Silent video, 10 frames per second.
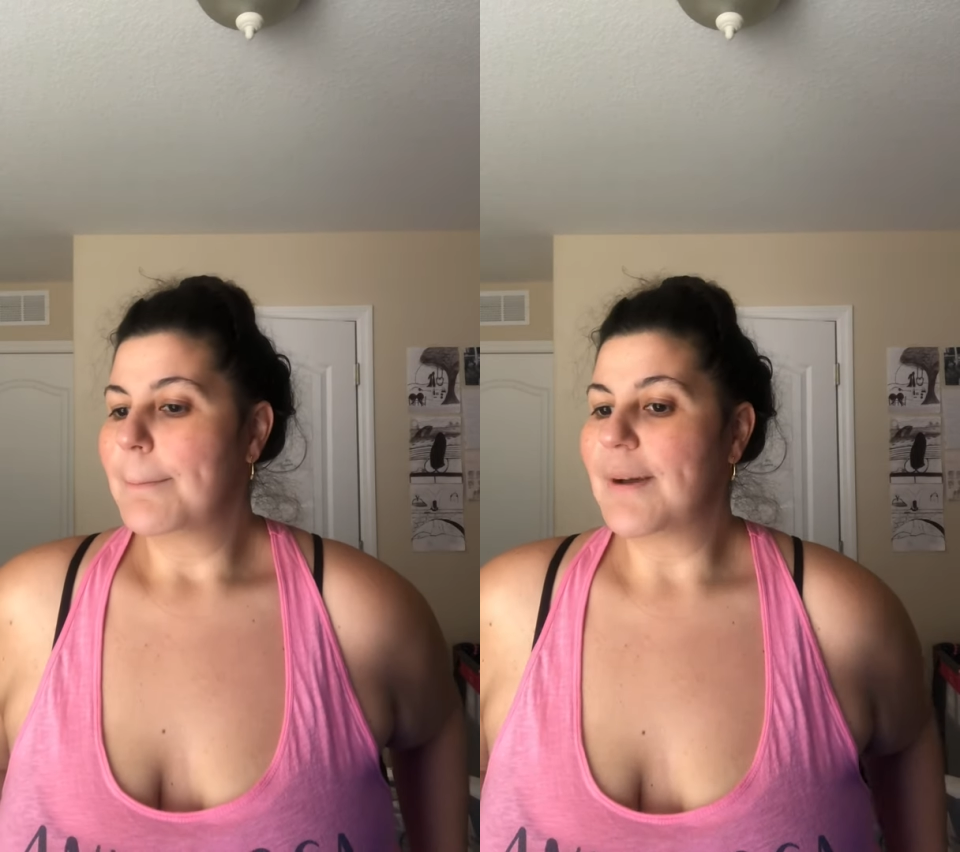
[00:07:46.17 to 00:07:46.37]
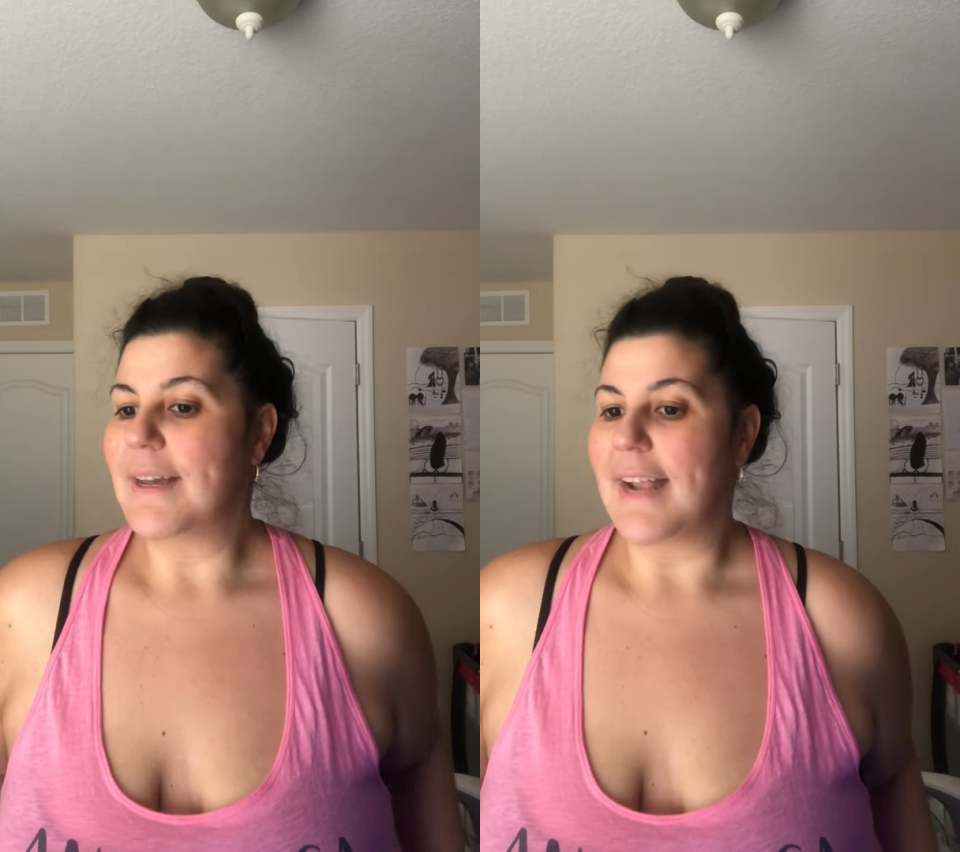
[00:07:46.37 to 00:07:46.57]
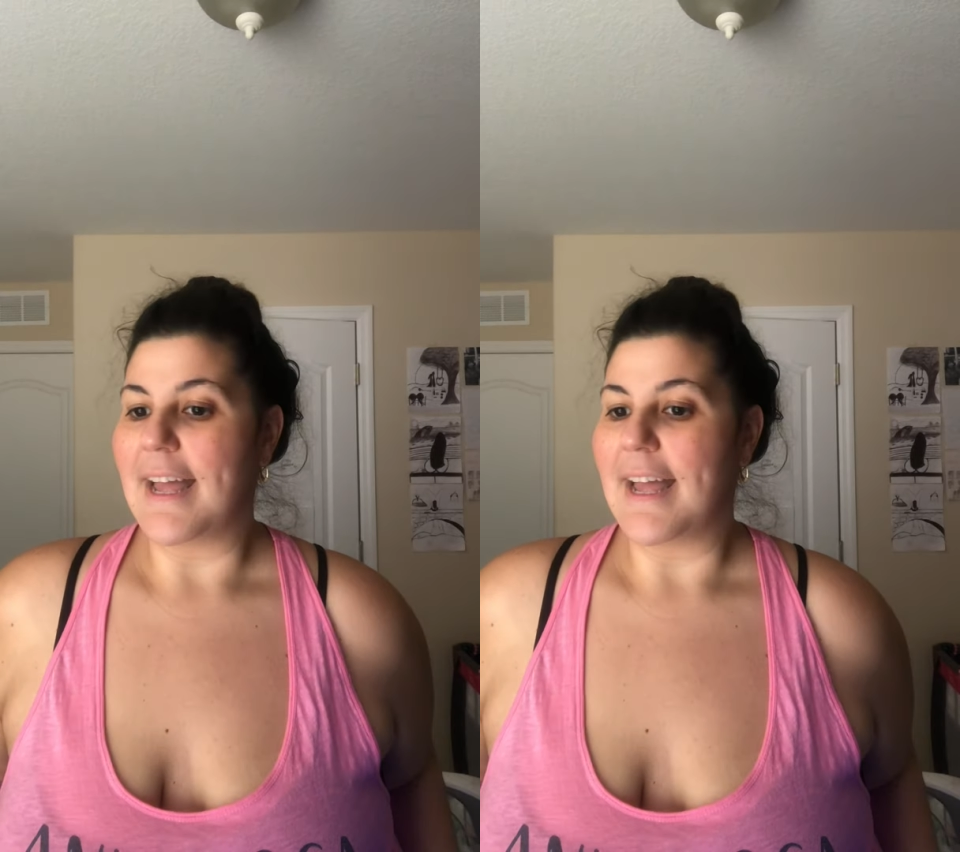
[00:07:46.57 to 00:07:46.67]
But